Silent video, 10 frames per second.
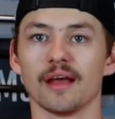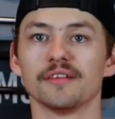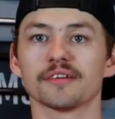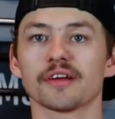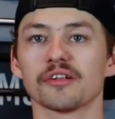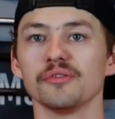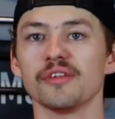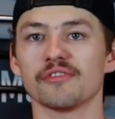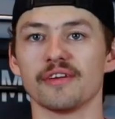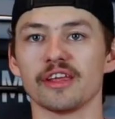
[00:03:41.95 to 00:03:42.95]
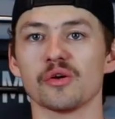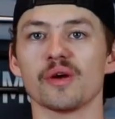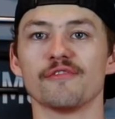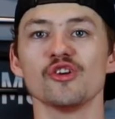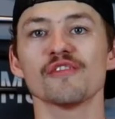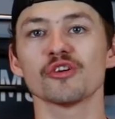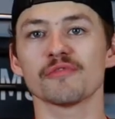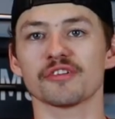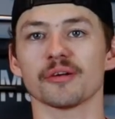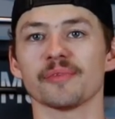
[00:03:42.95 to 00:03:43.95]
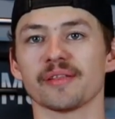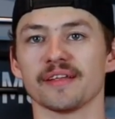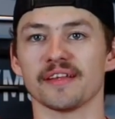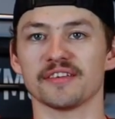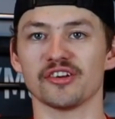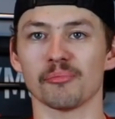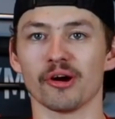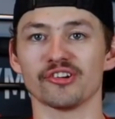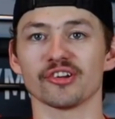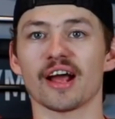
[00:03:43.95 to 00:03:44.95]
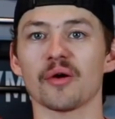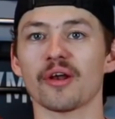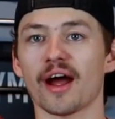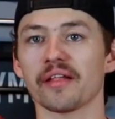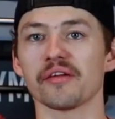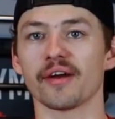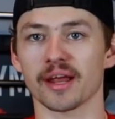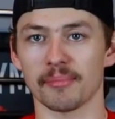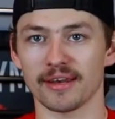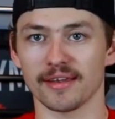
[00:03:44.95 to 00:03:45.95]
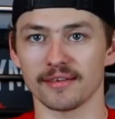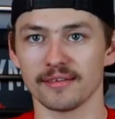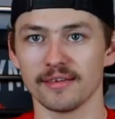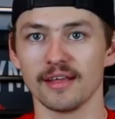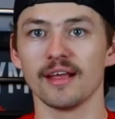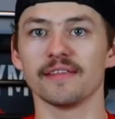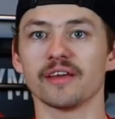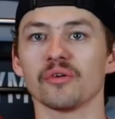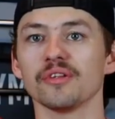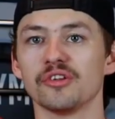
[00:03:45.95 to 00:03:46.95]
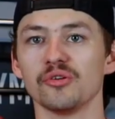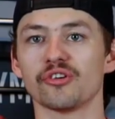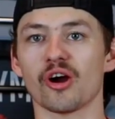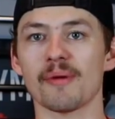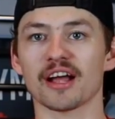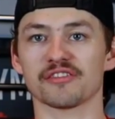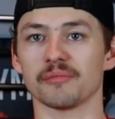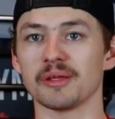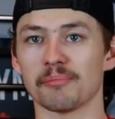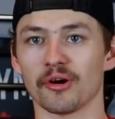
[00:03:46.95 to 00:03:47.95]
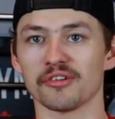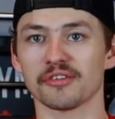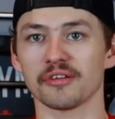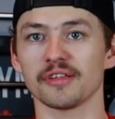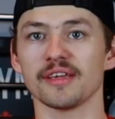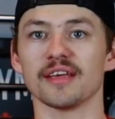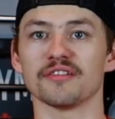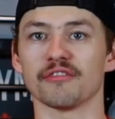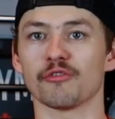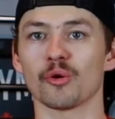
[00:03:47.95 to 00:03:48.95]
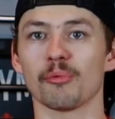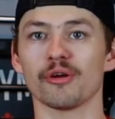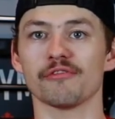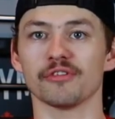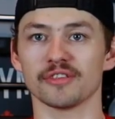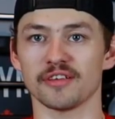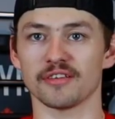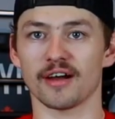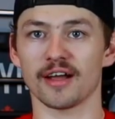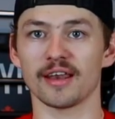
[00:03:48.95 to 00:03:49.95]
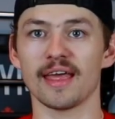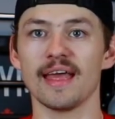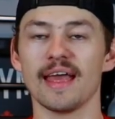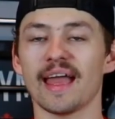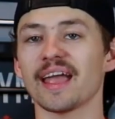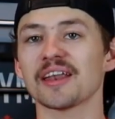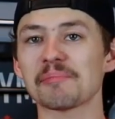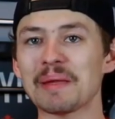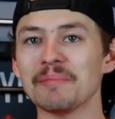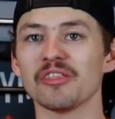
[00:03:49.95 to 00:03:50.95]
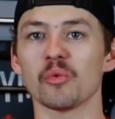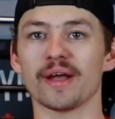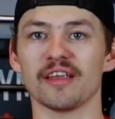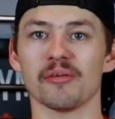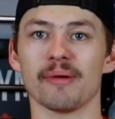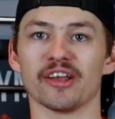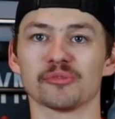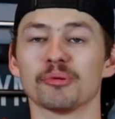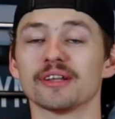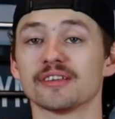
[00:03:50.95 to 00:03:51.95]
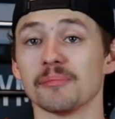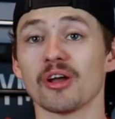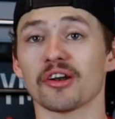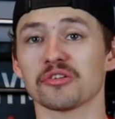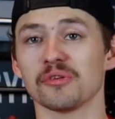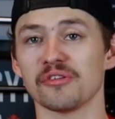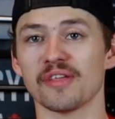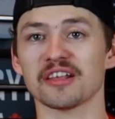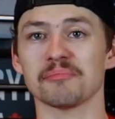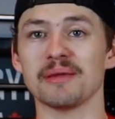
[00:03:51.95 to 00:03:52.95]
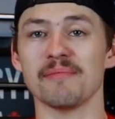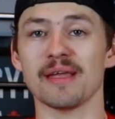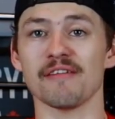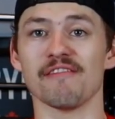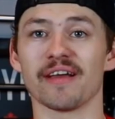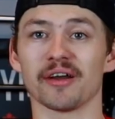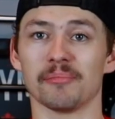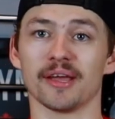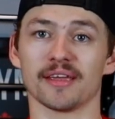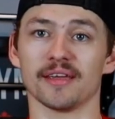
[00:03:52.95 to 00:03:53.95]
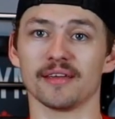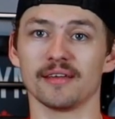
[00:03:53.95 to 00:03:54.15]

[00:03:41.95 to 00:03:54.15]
To conclude this video, if you have room for something like this in your budget, I would highly recommend it. The only two drawbacks for me personally is the 4-point-foot design and maybe the weight of the bench, but to be honest with you, that's me being very picky.